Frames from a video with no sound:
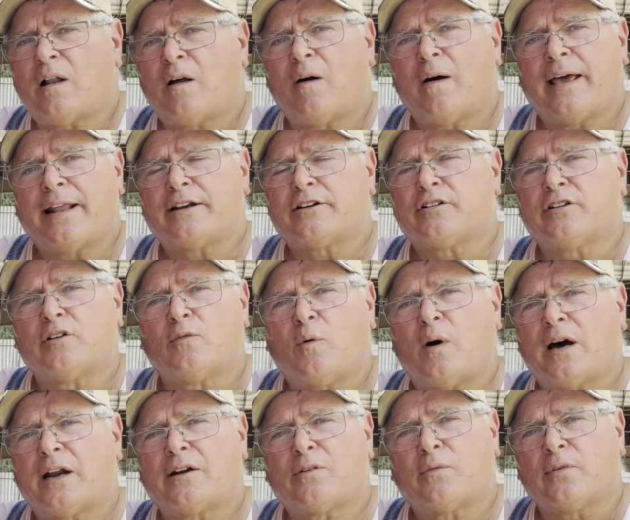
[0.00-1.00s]
I'll add it to the
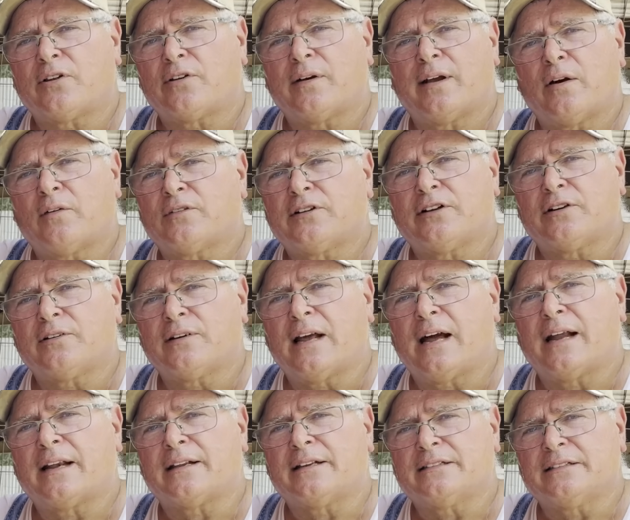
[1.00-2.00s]
water whether they're healthy or
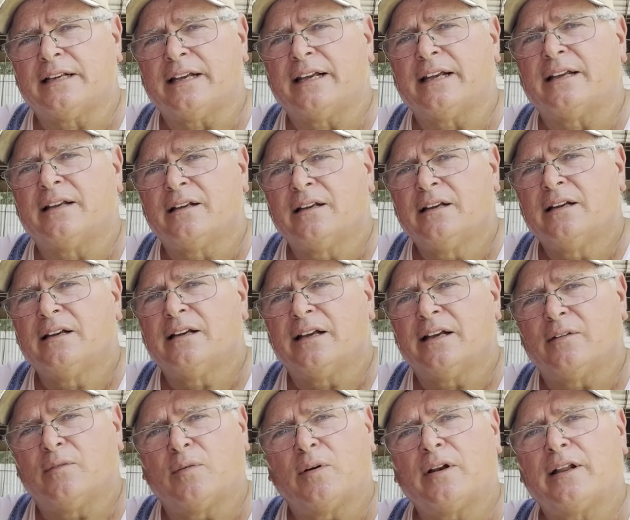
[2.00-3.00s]
not, because
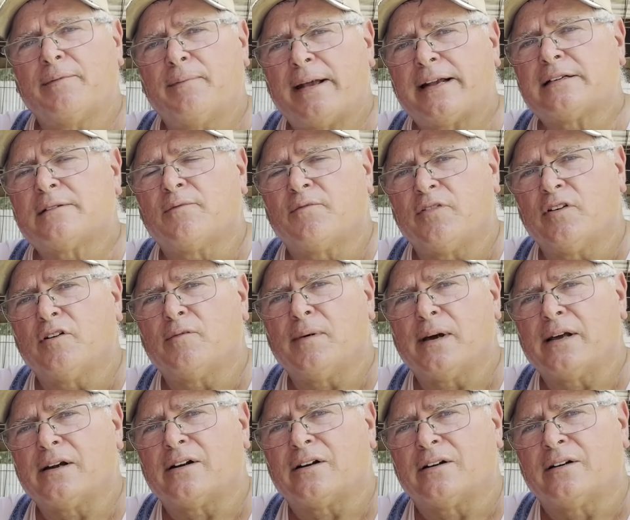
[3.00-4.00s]
it really makes them feel
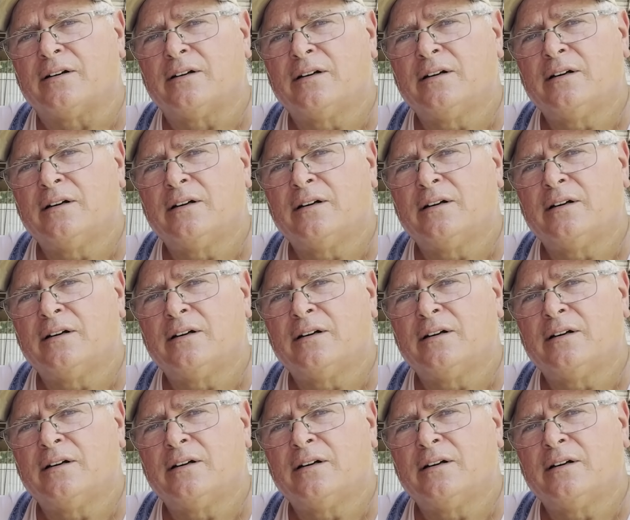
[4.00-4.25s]
better.